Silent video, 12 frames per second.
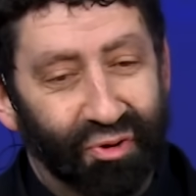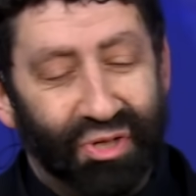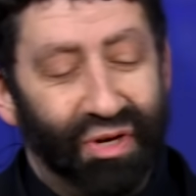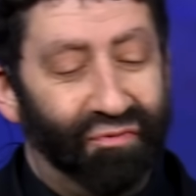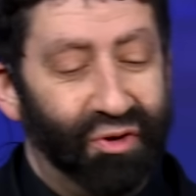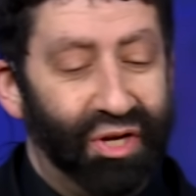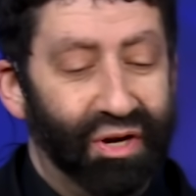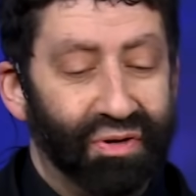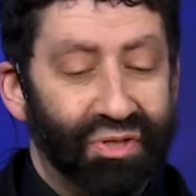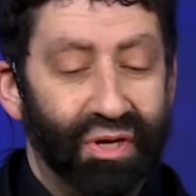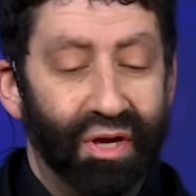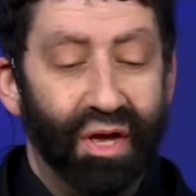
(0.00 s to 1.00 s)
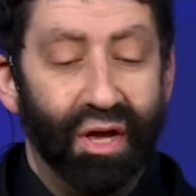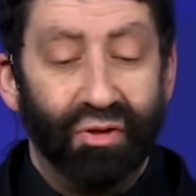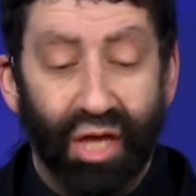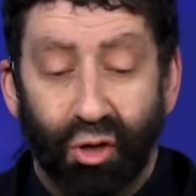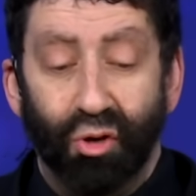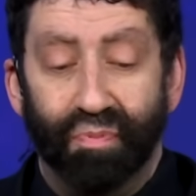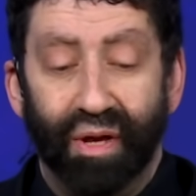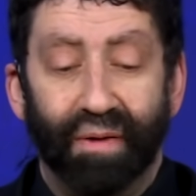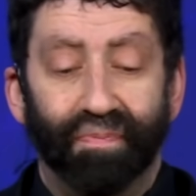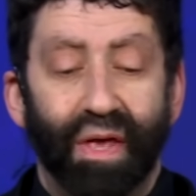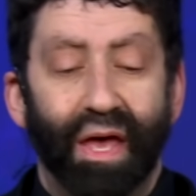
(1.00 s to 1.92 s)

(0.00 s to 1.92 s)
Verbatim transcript: prison for years. They could be.